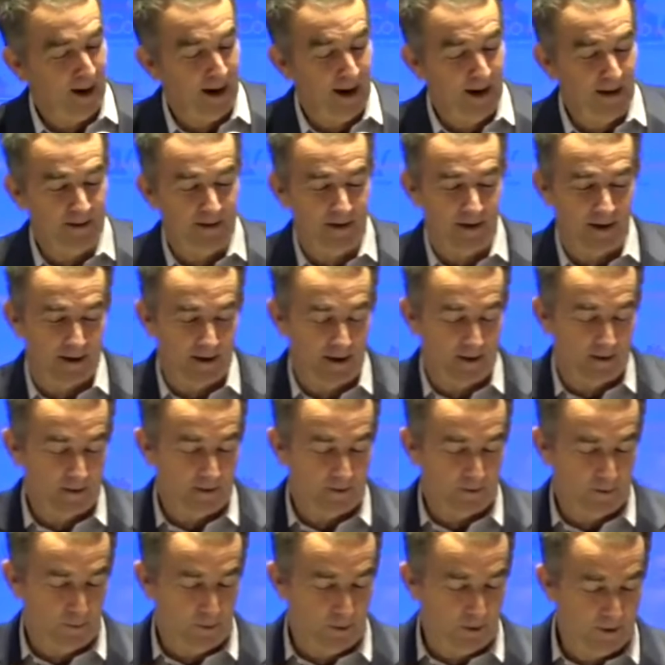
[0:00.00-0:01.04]
So the
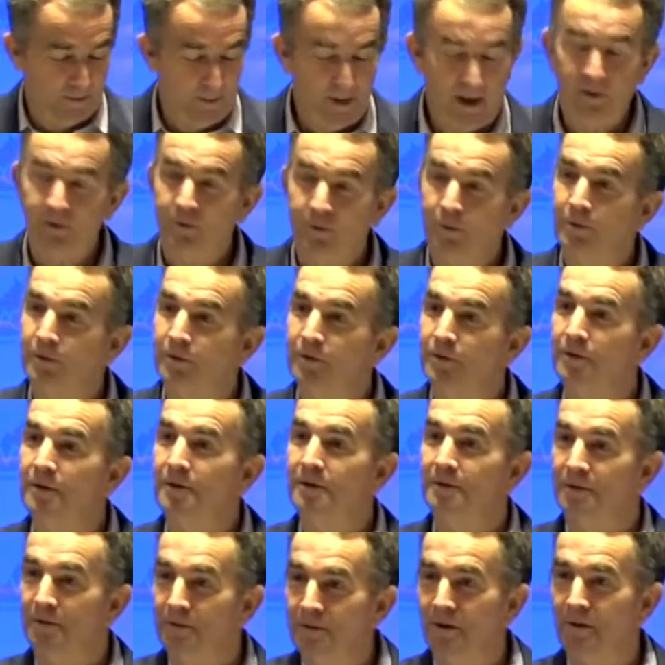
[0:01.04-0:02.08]
main thing, I just wanted to make
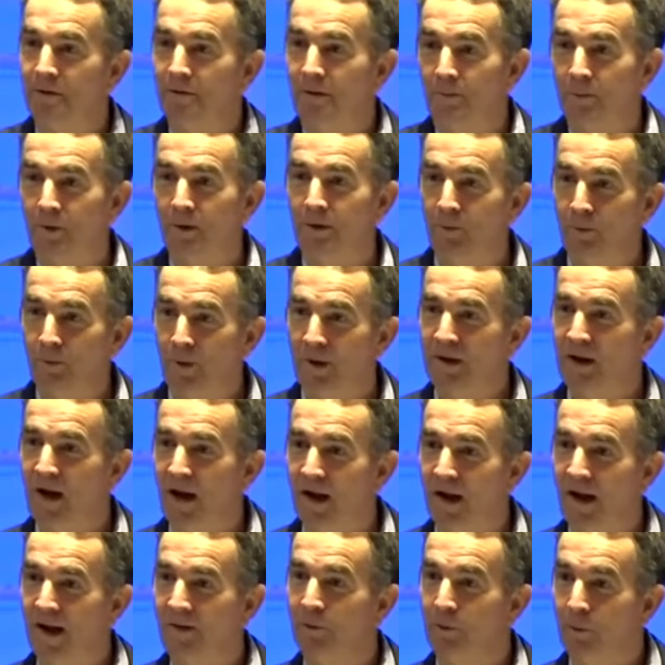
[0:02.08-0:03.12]
sure
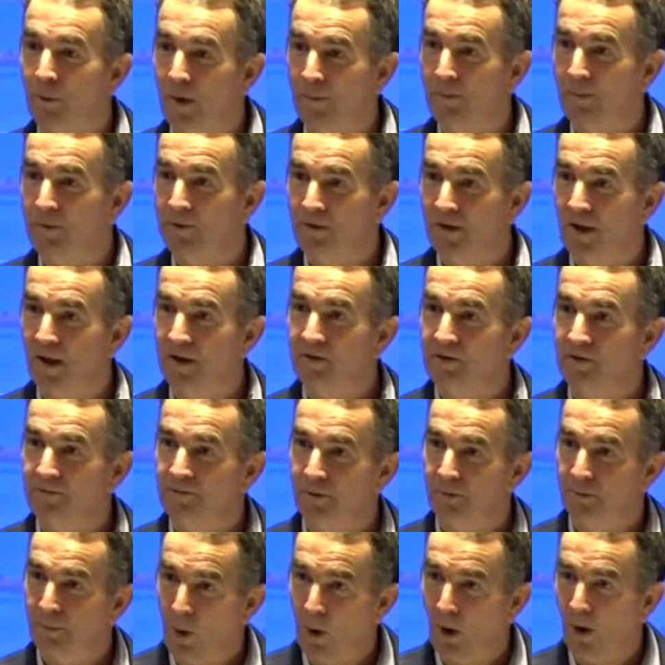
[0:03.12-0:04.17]
we kind of have a
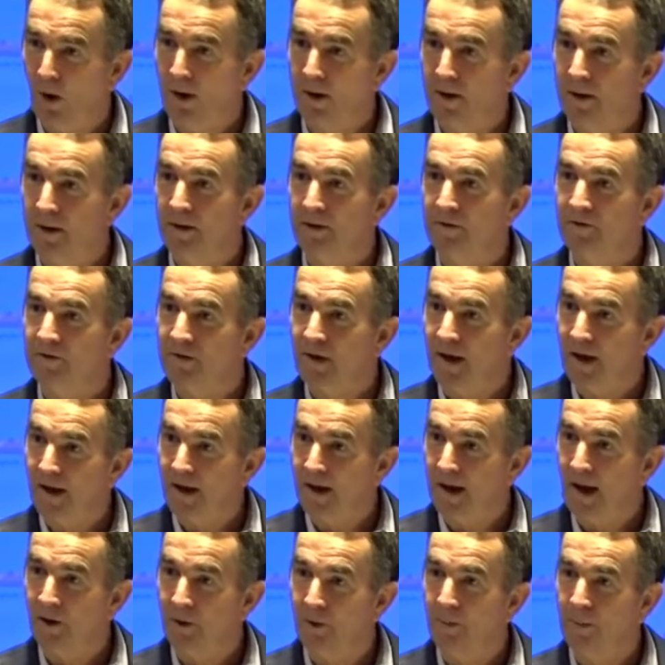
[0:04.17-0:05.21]
reputation for
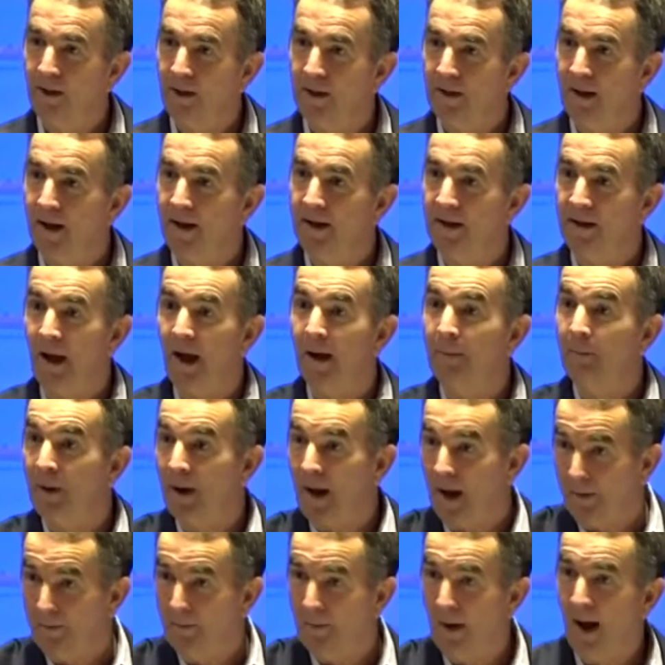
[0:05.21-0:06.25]
partying and staying out a little bit
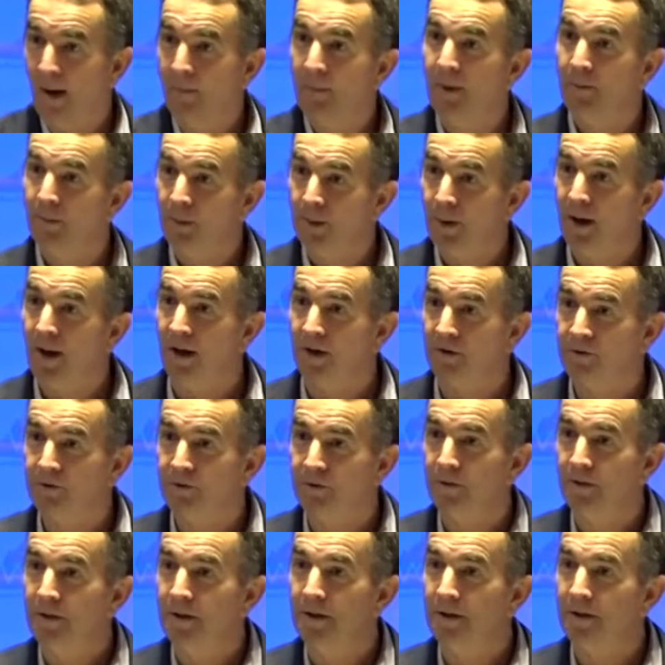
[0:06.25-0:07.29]
late at night, but I'm
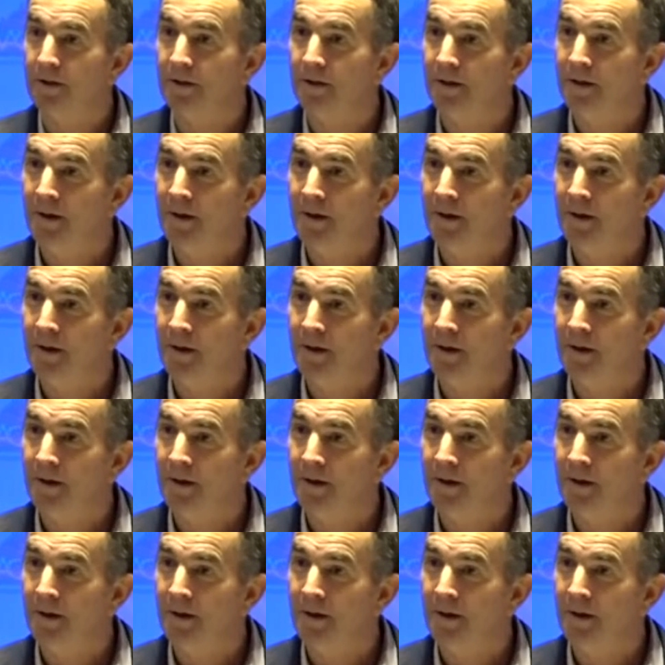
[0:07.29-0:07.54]
impressed.